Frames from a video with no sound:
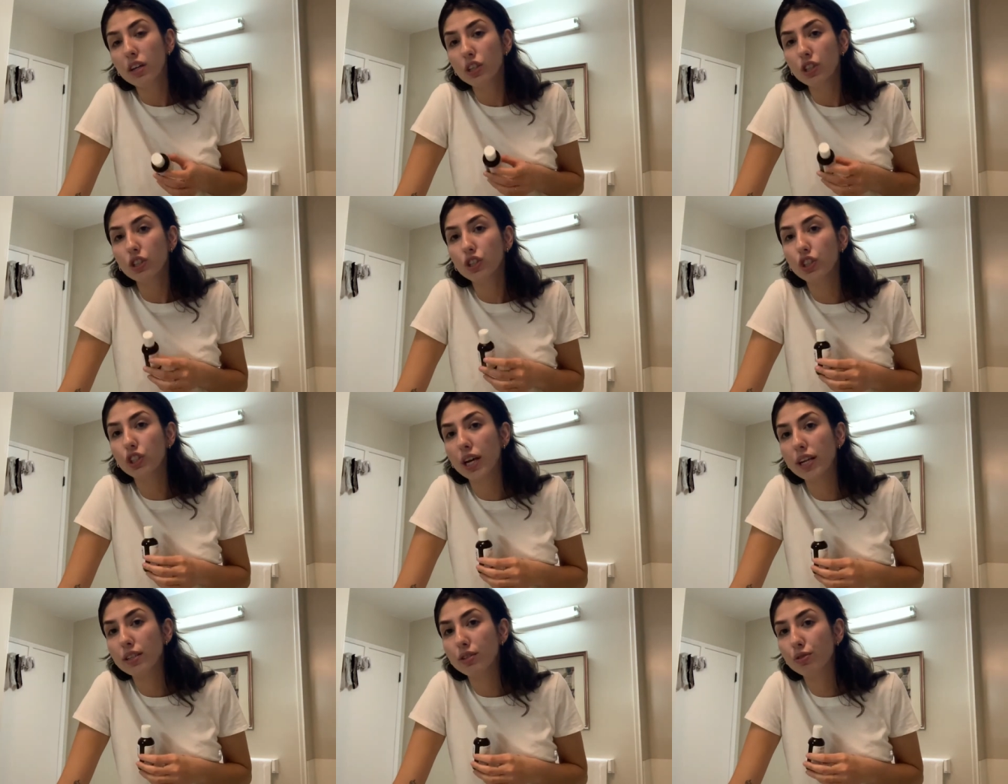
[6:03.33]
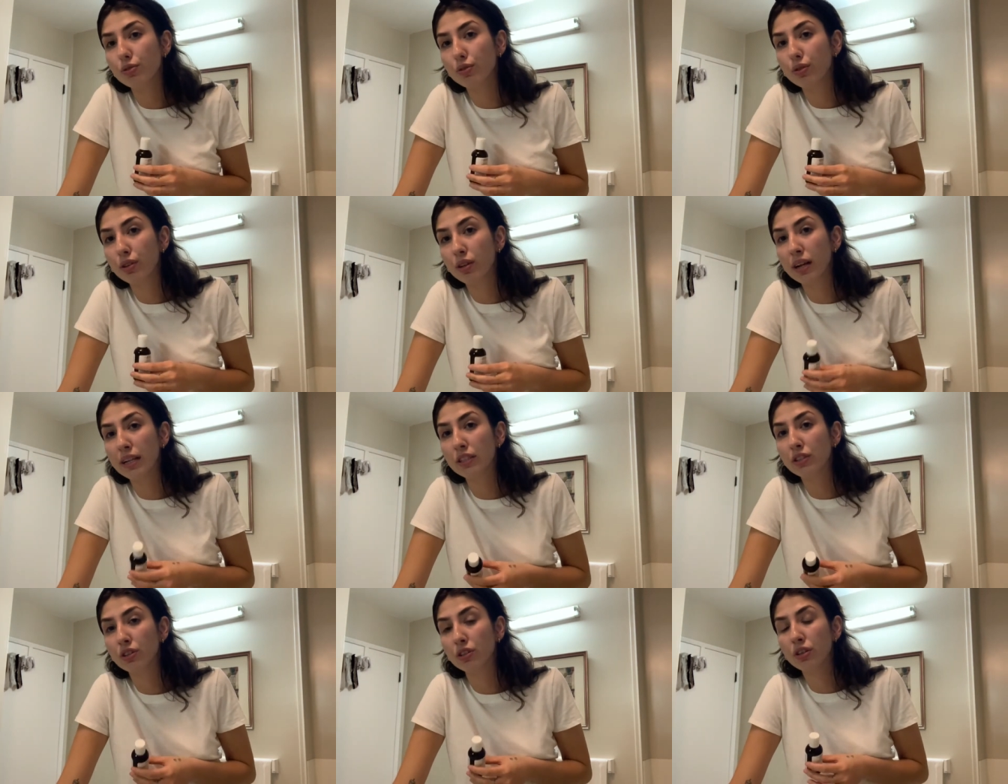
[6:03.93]
Gentle
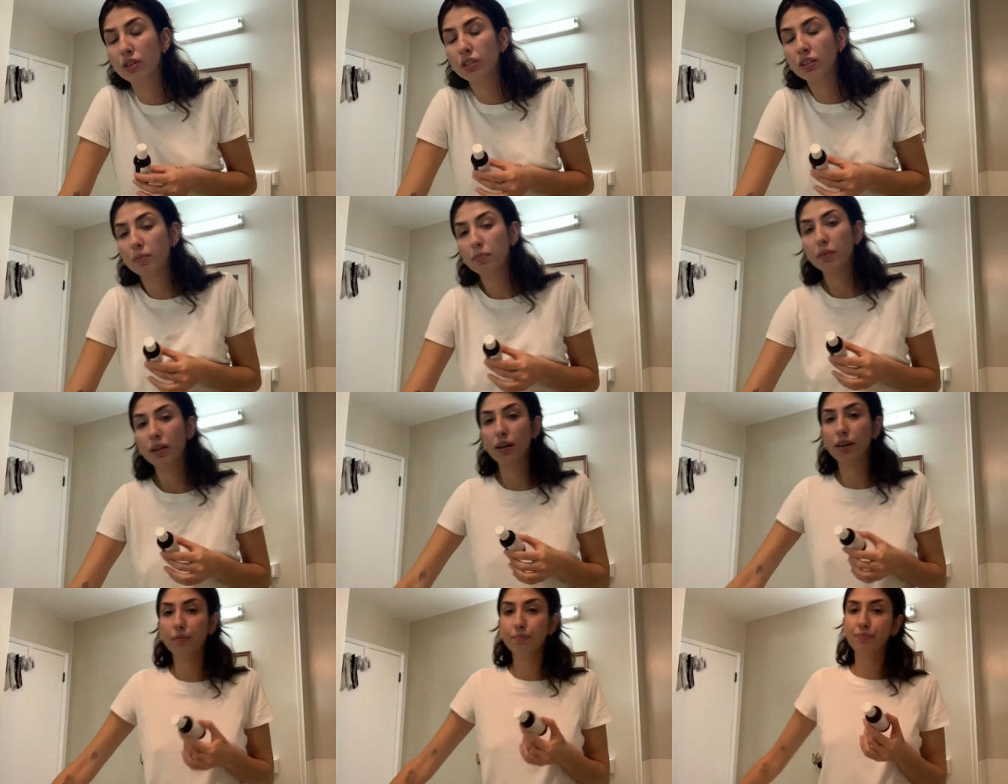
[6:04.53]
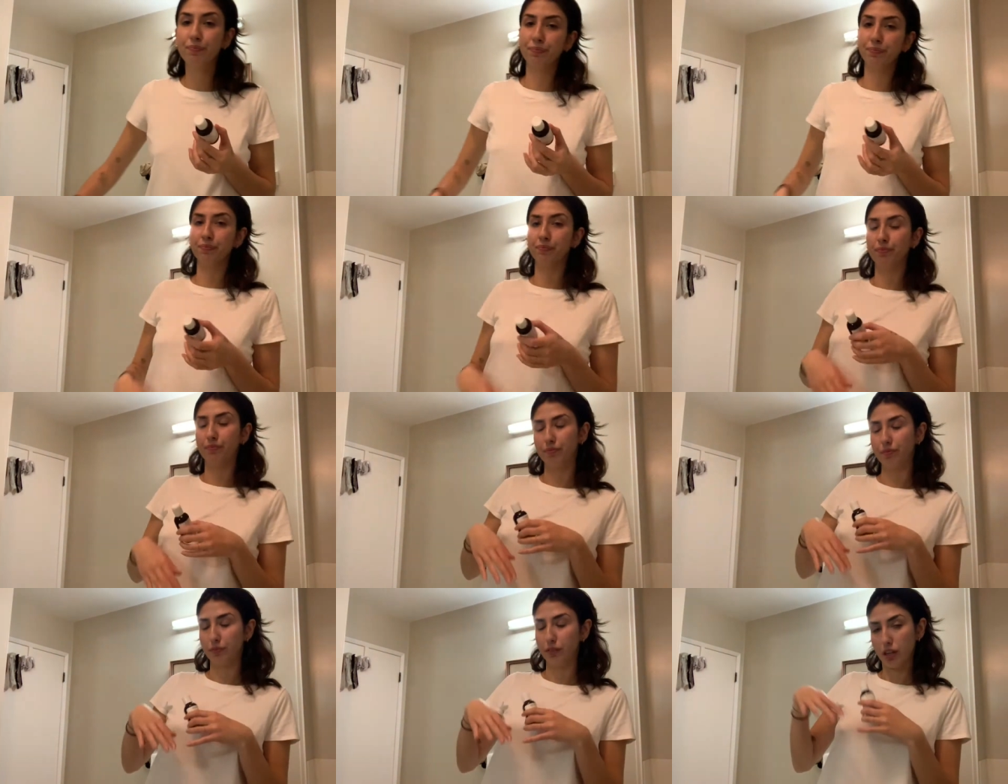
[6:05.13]
Cleanser or something.
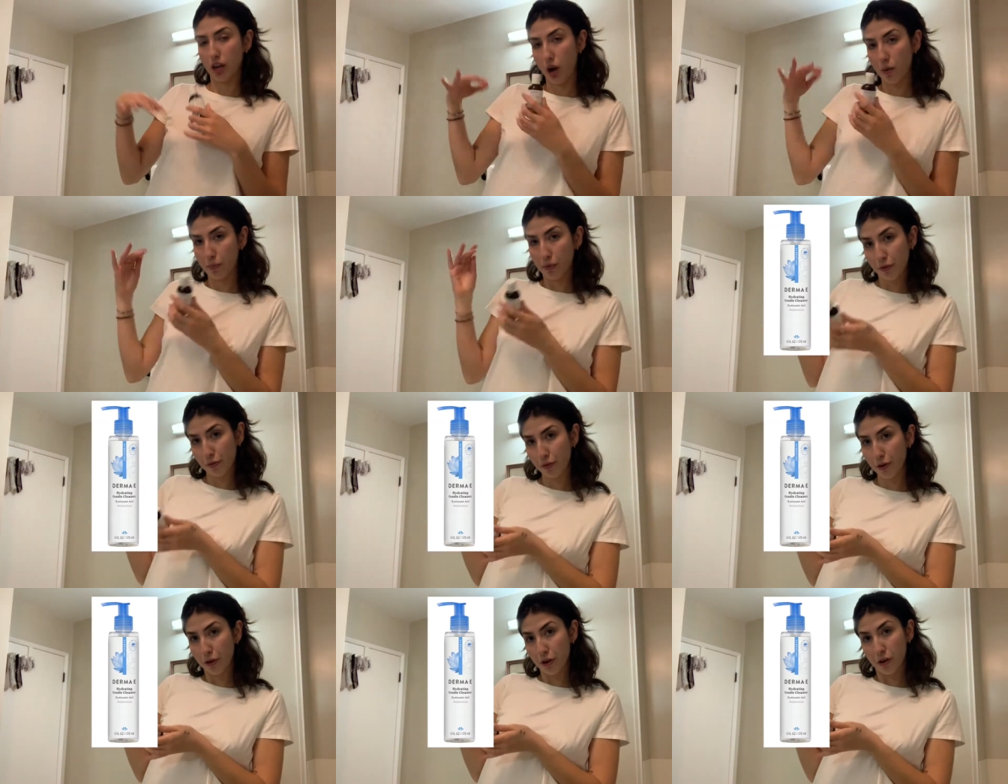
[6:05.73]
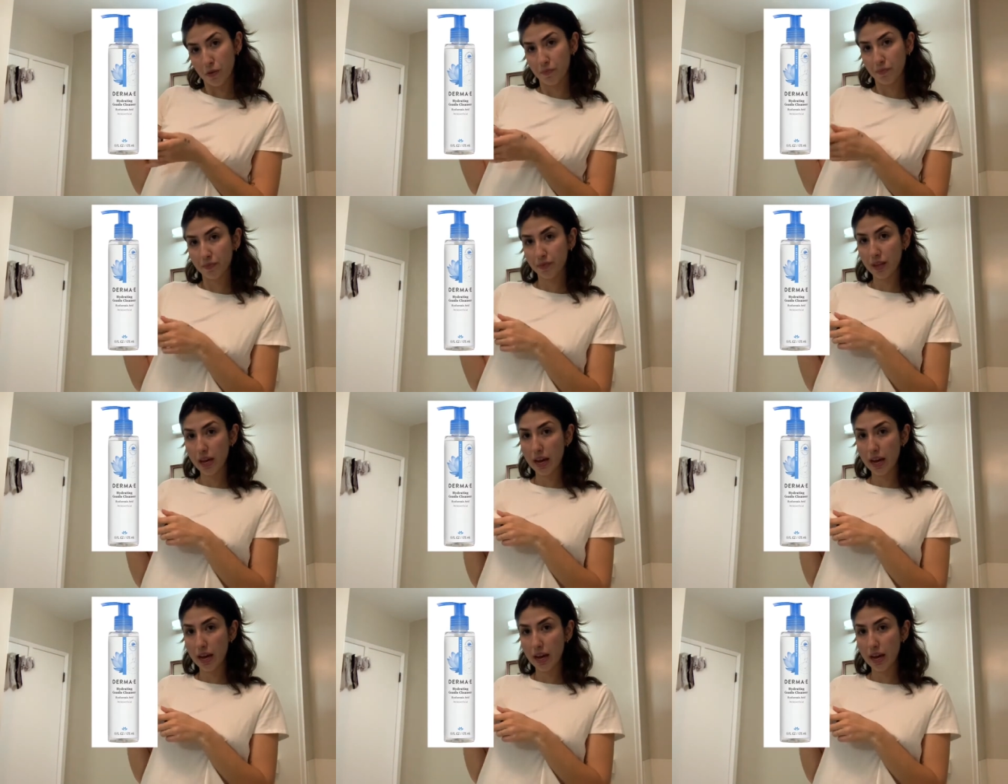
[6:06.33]
Put a photo.